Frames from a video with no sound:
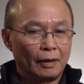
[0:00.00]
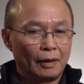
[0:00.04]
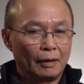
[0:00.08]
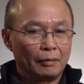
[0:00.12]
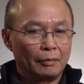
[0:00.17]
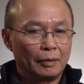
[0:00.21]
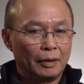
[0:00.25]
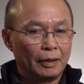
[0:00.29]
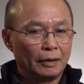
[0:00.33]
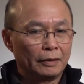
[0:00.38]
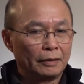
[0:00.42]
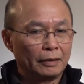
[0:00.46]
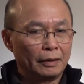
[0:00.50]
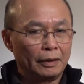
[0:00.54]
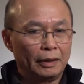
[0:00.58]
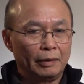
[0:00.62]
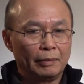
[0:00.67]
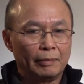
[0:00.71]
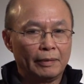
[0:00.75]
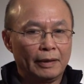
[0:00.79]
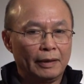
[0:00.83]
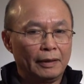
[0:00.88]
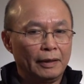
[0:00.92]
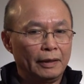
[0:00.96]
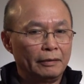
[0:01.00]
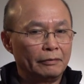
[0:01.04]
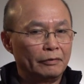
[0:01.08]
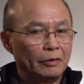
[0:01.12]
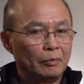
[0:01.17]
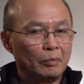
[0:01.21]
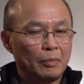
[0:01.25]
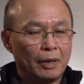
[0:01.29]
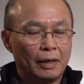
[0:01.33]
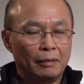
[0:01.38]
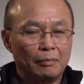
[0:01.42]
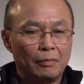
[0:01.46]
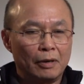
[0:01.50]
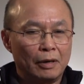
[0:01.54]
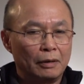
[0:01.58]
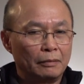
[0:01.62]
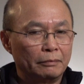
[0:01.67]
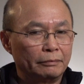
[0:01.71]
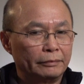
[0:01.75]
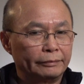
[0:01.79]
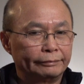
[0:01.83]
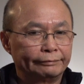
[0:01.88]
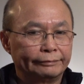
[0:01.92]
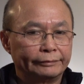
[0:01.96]
because if I live with my
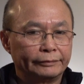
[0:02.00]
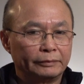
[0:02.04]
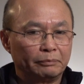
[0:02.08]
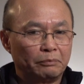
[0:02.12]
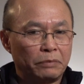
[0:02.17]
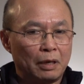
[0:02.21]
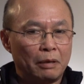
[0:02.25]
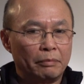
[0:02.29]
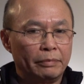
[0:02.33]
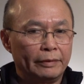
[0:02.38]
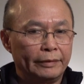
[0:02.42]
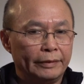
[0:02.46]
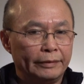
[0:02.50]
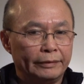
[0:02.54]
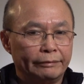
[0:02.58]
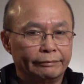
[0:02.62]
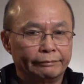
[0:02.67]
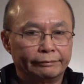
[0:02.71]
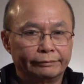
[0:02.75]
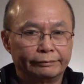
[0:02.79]
mom, probably